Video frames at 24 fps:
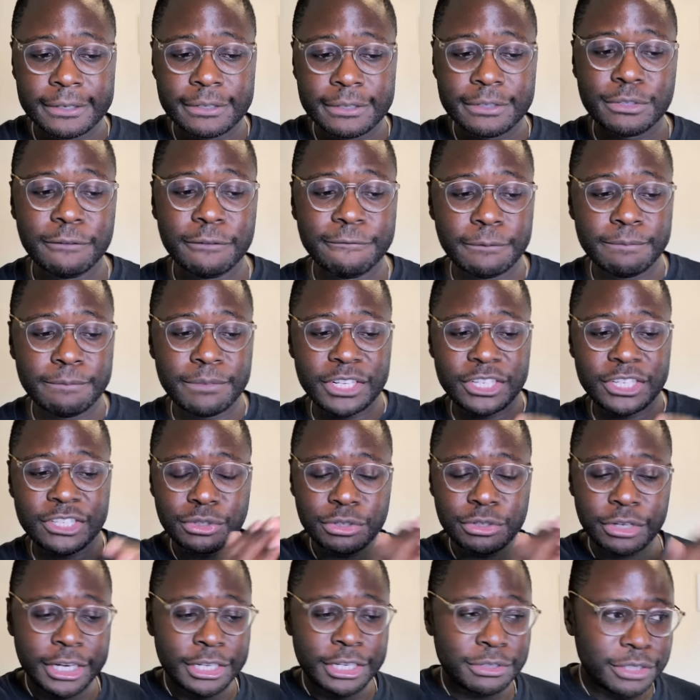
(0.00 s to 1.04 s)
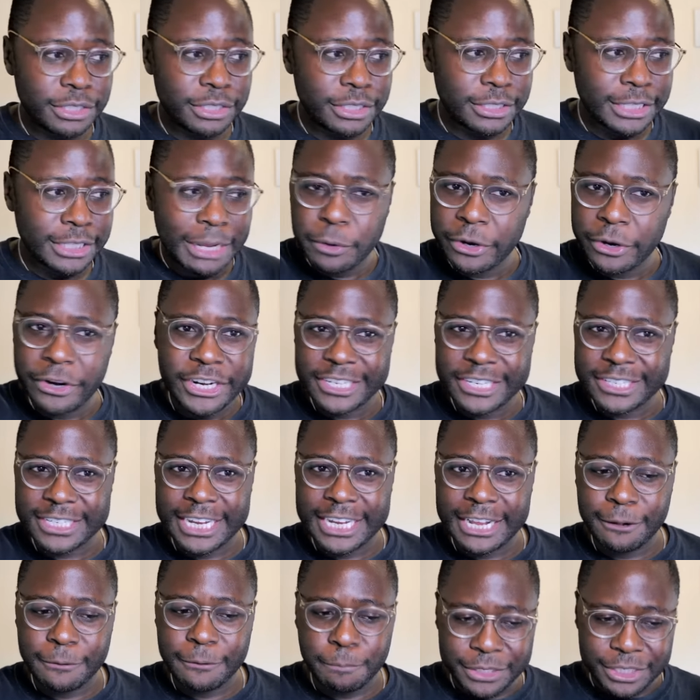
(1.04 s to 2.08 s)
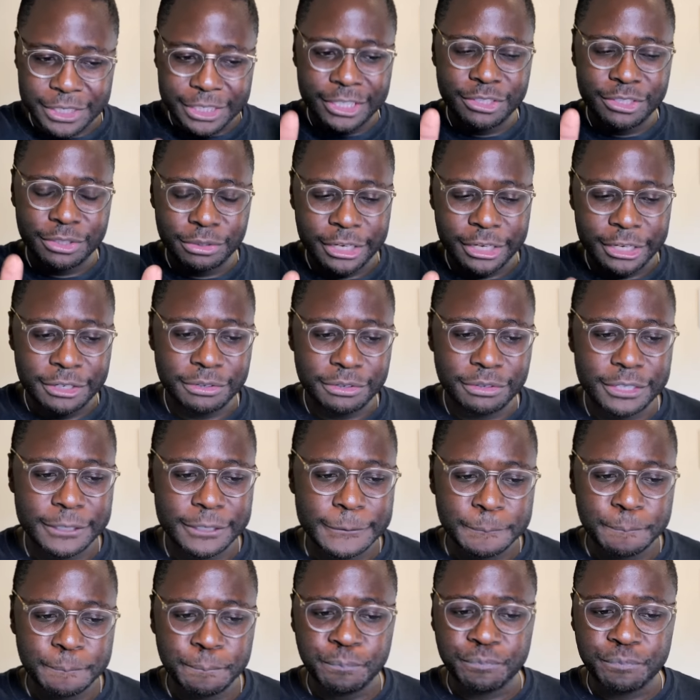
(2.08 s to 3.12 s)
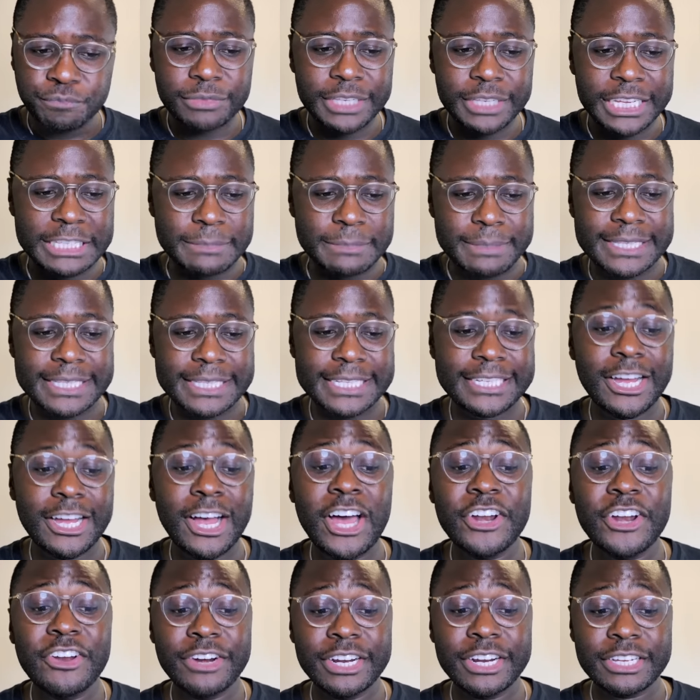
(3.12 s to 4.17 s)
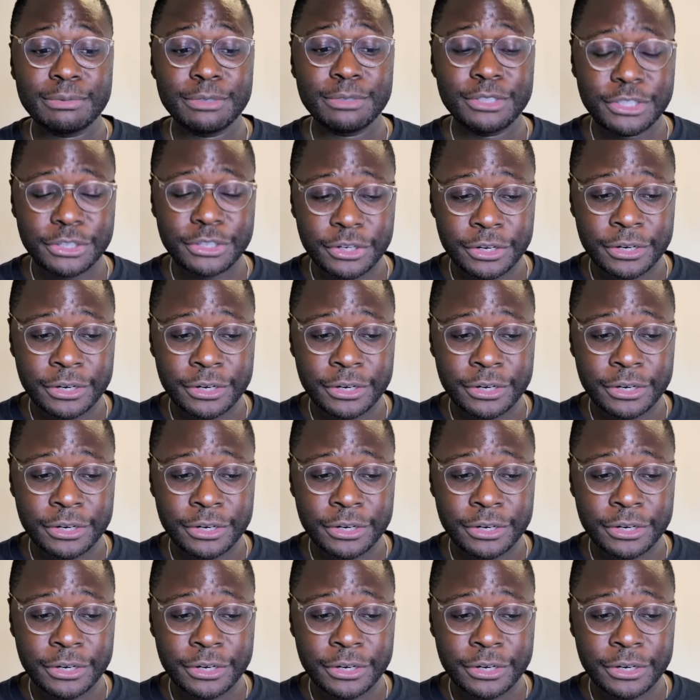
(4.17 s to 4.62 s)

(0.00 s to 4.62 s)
So from the initial entry, not where it is now, but the initial entry, that's basically a 100x return.